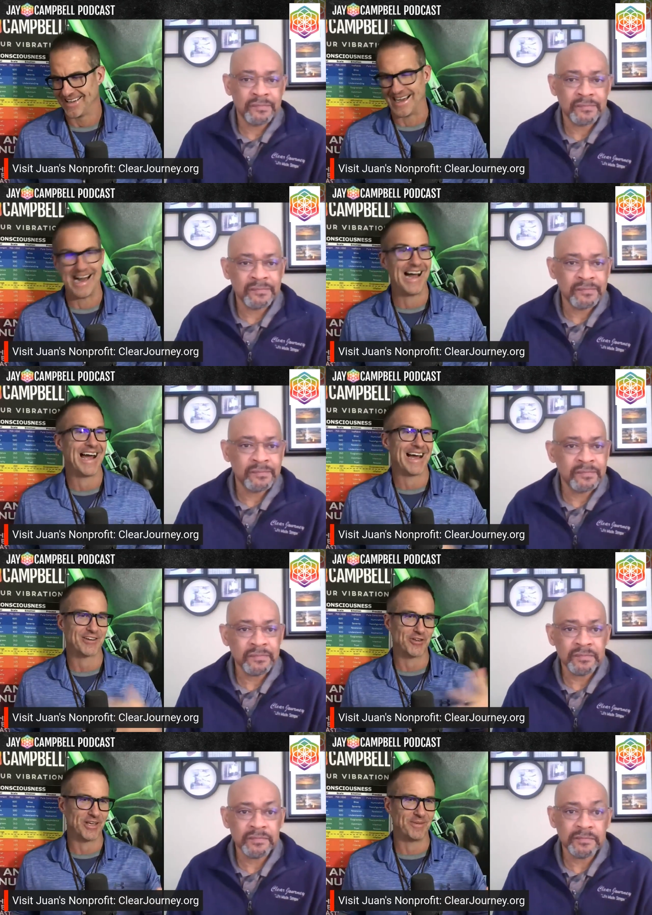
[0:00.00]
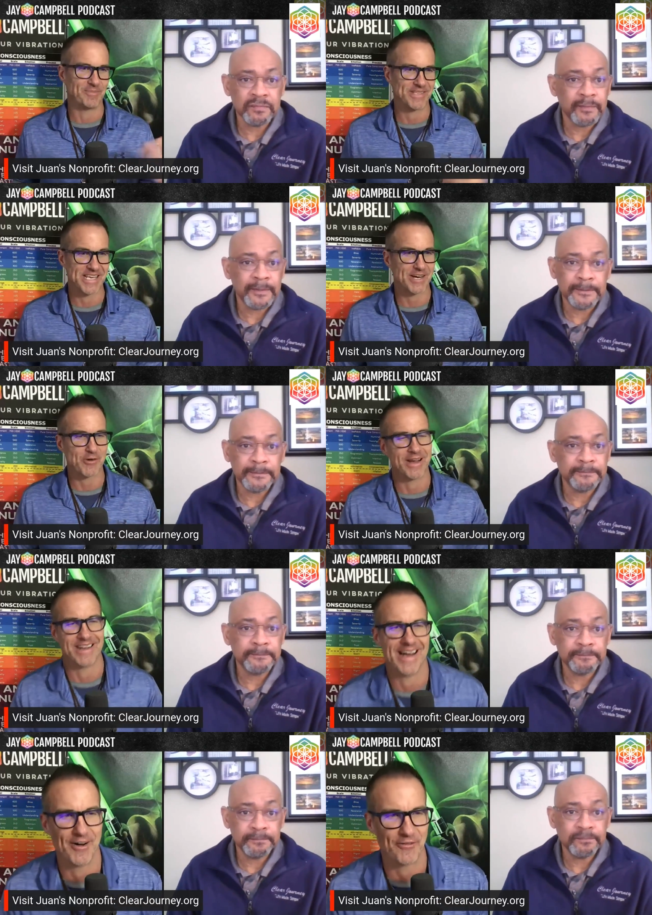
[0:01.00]
Speaker 1: I actually am sick right
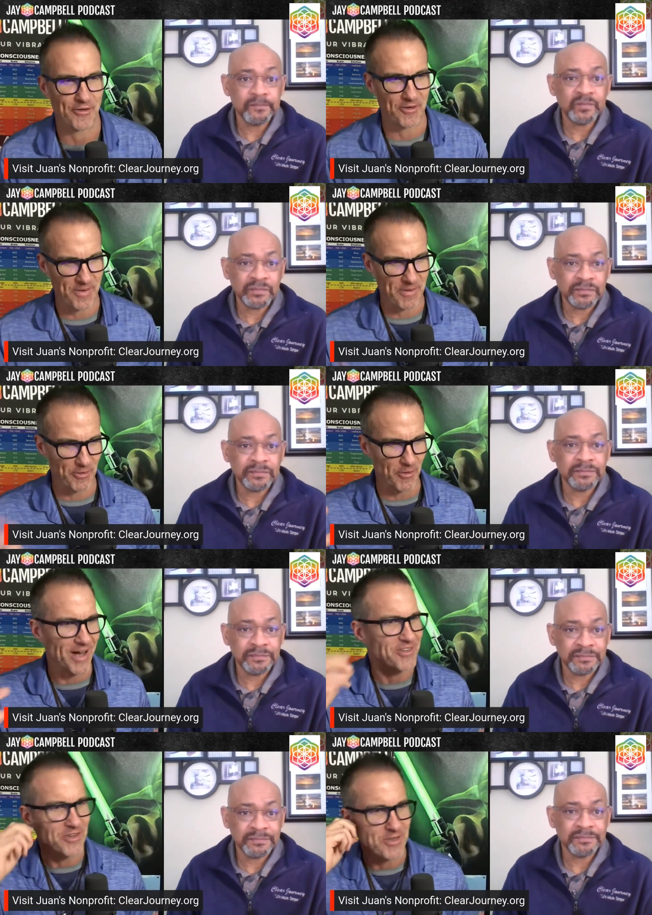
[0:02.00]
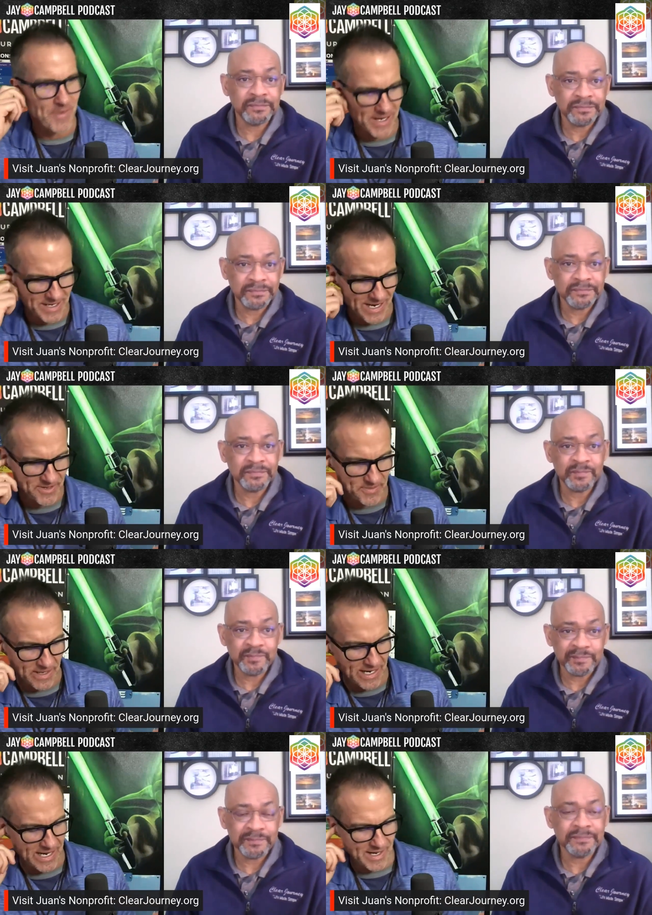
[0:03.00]
now for the people watching this podcast.
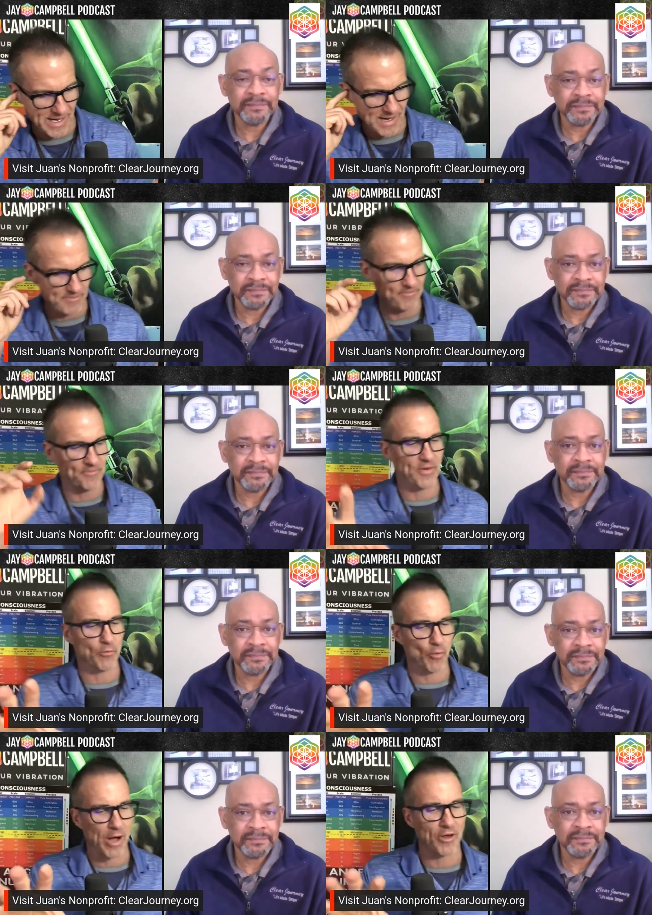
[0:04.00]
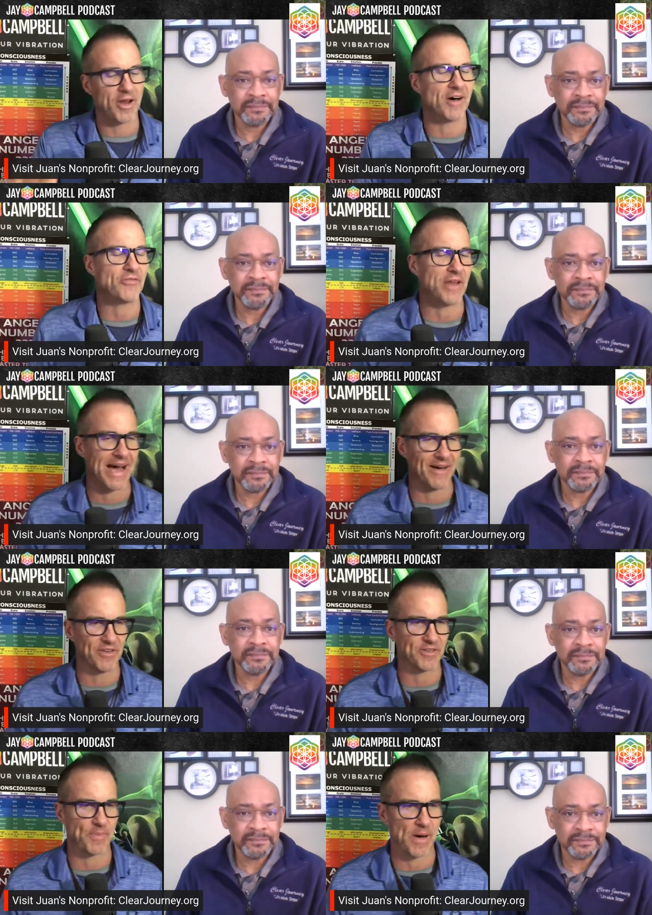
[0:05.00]
Uh, I'm well enough to have
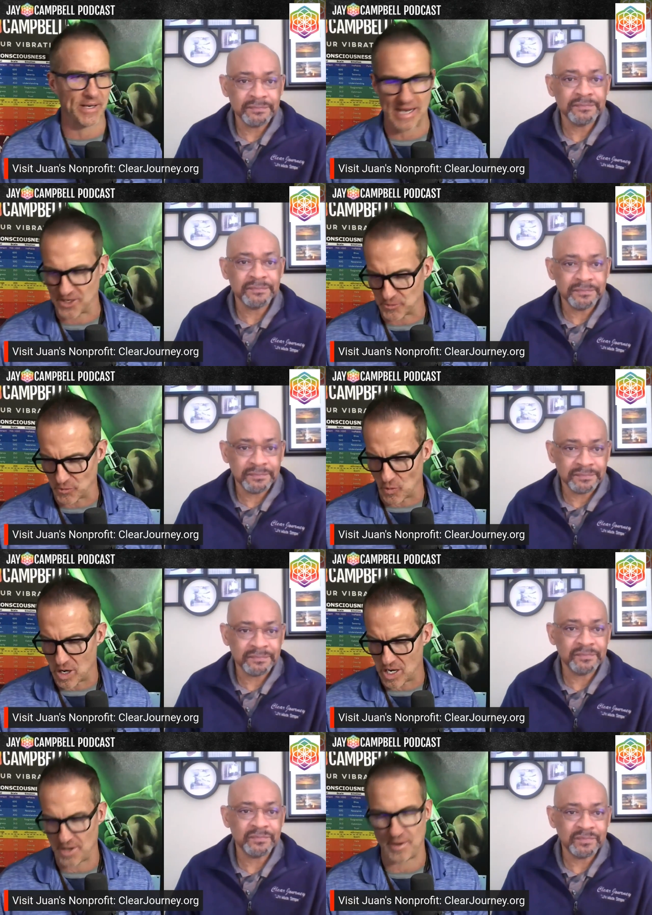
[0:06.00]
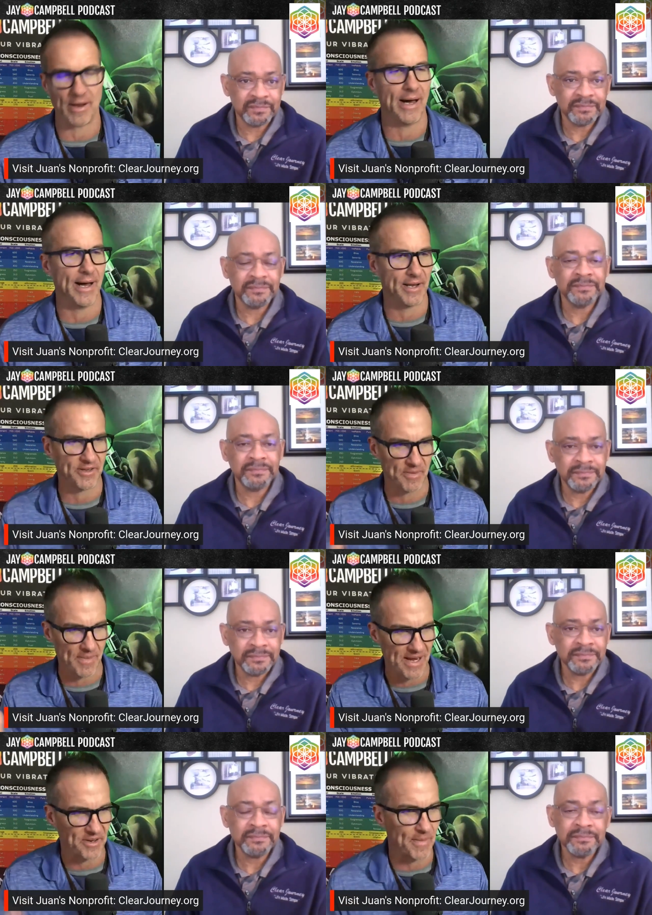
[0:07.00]
this podcast with Juan. Uh, he's an
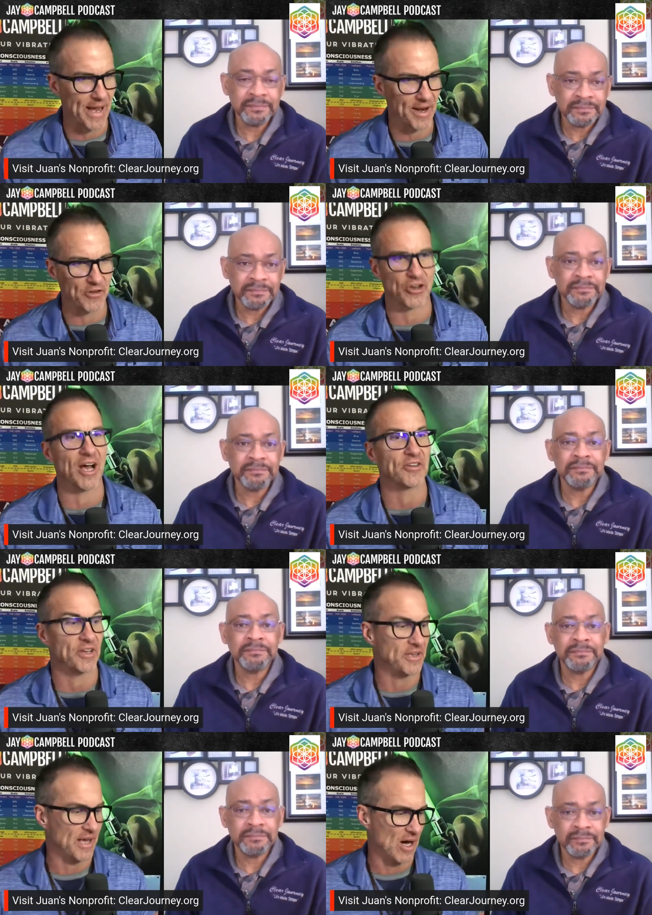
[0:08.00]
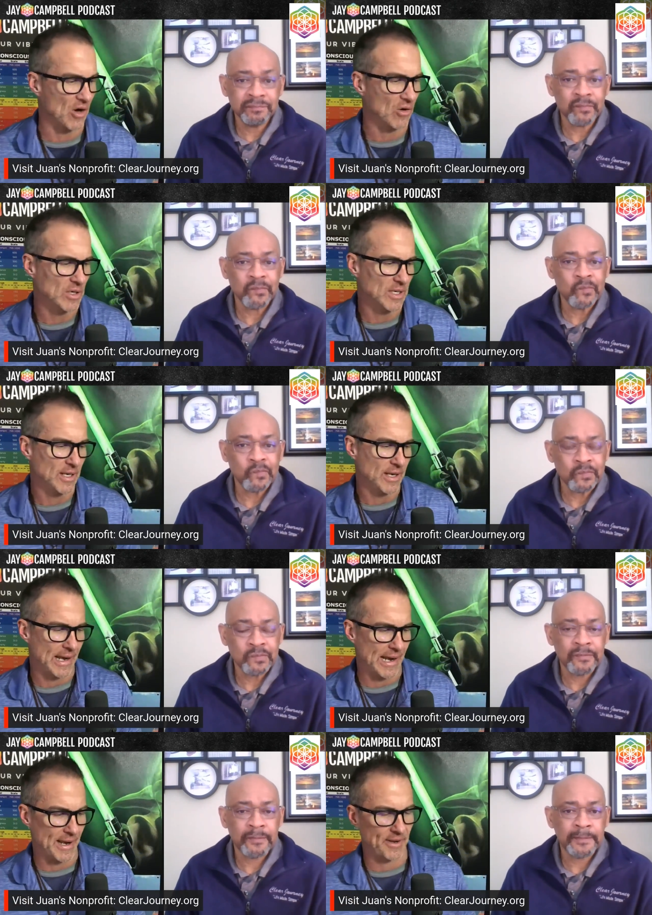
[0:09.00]
amazing man, as you guys can tell.
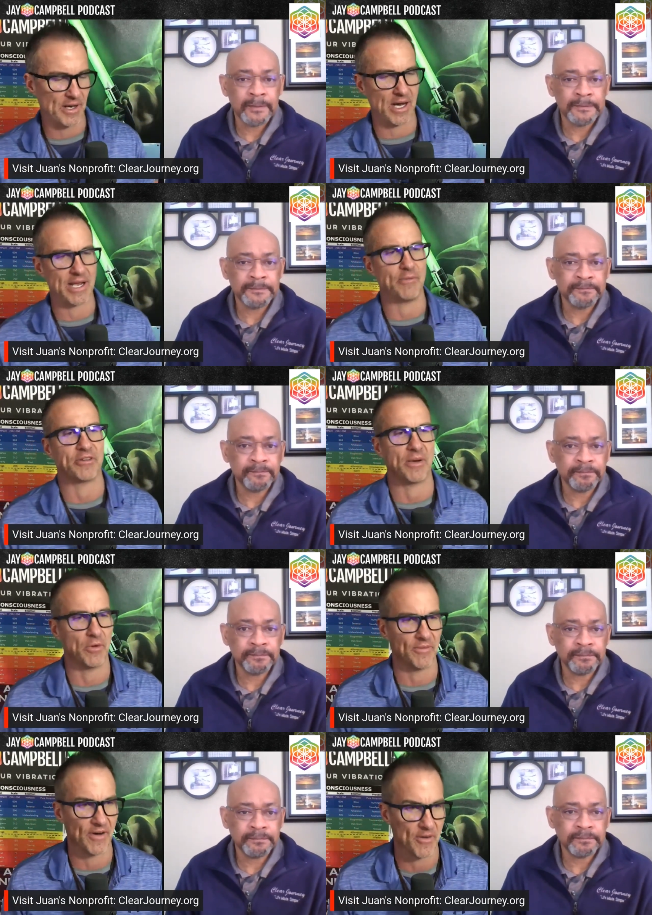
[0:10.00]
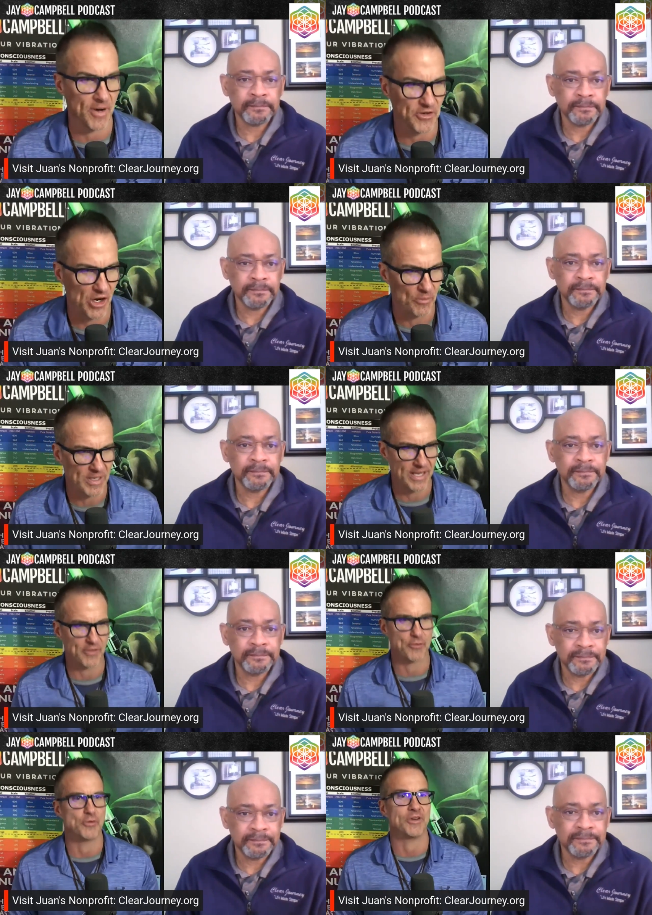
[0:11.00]
And uh, he was able to very much help me
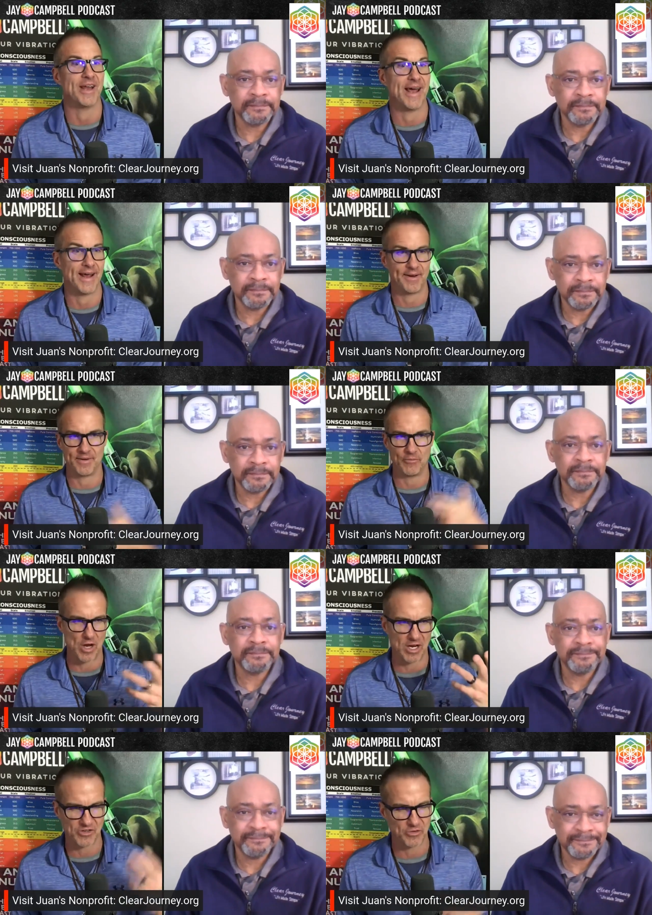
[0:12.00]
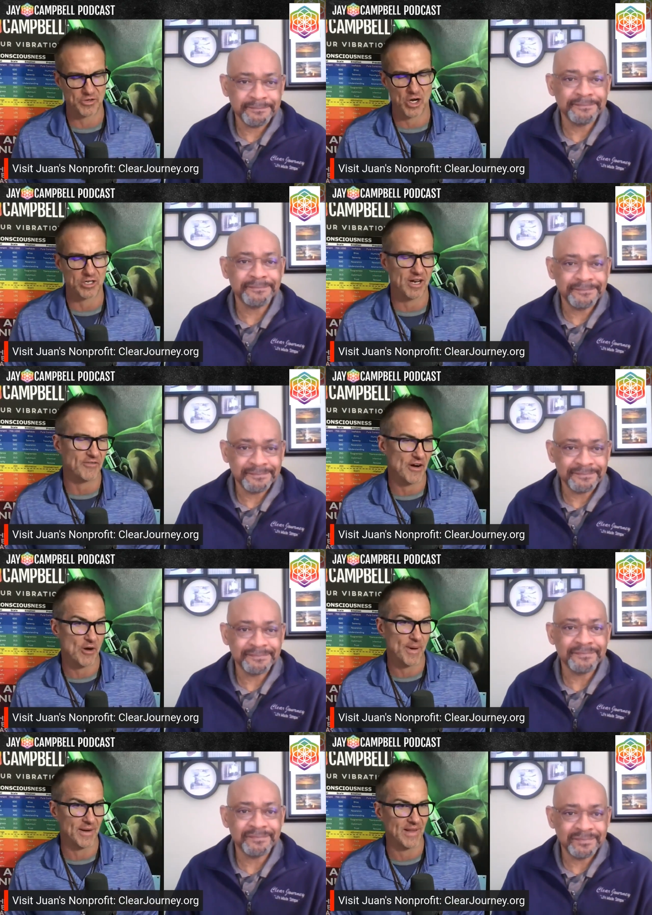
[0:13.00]
get through today. And we actually talked off air
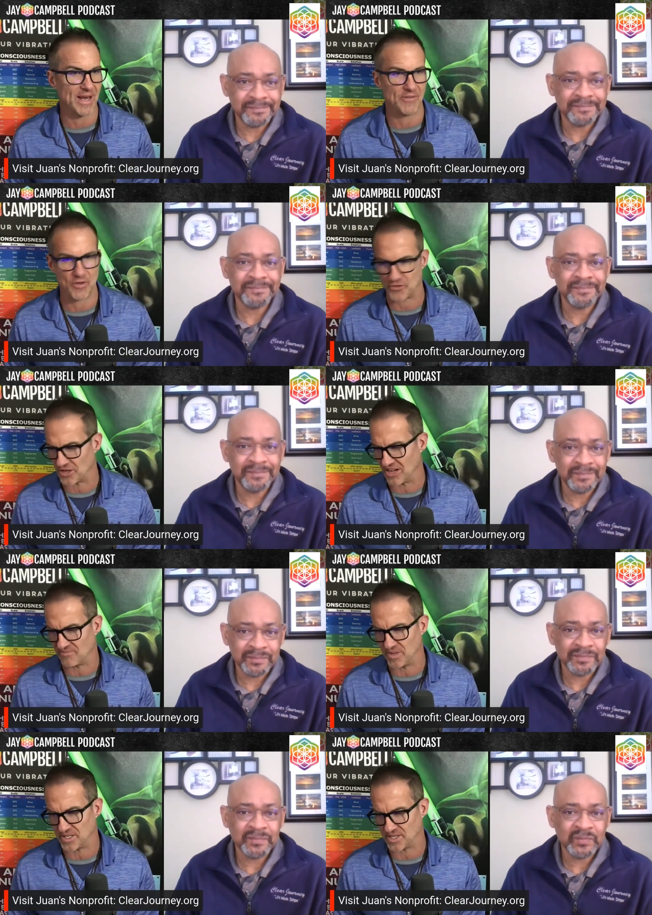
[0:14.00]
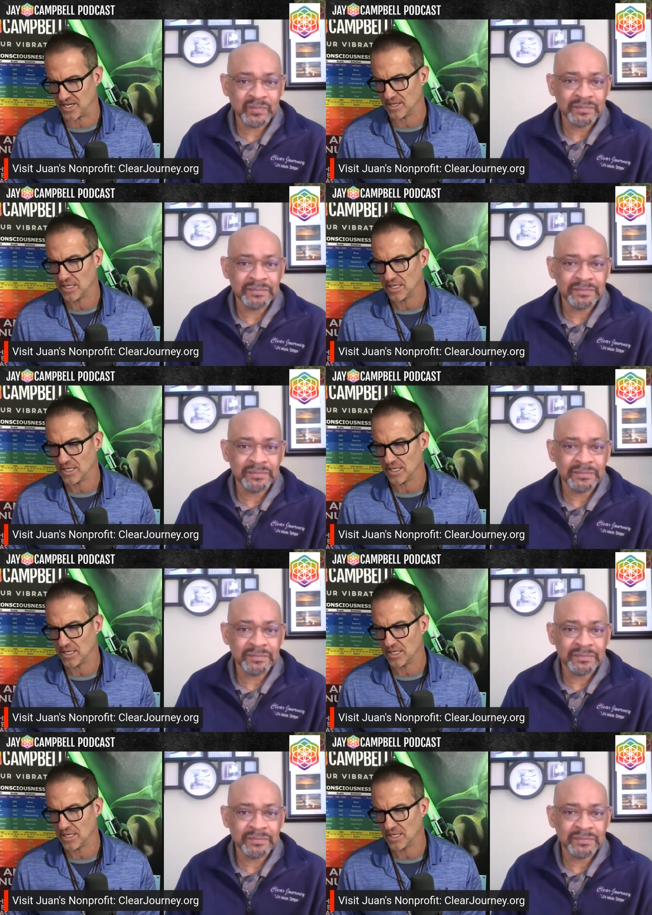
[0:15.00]
about a lot of other stuff. But uh,